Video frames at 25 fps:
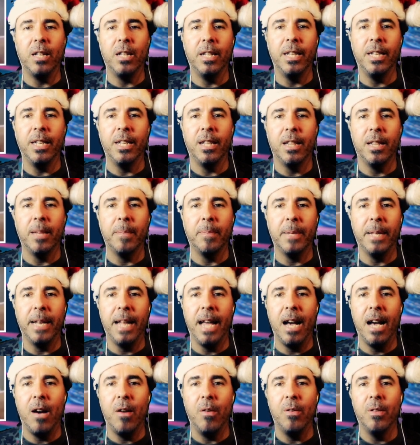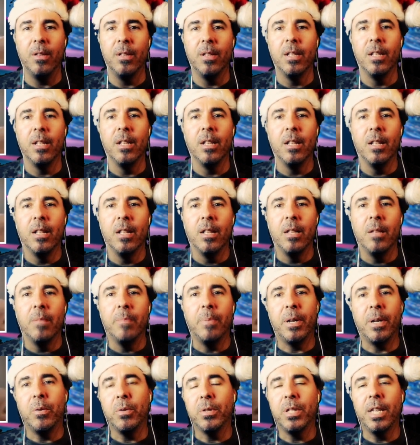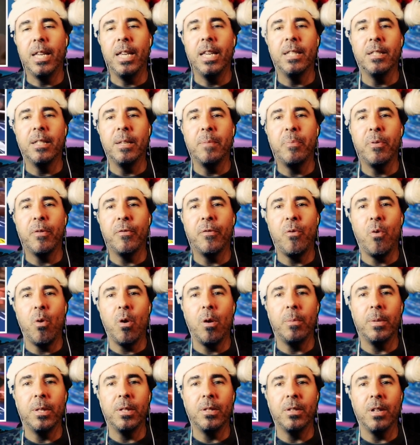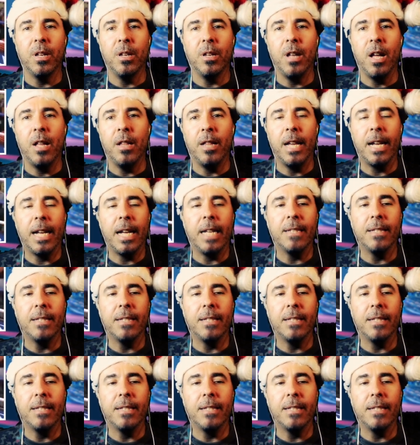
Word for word: and they clicked it out. But it was an easy performance. And uh, like I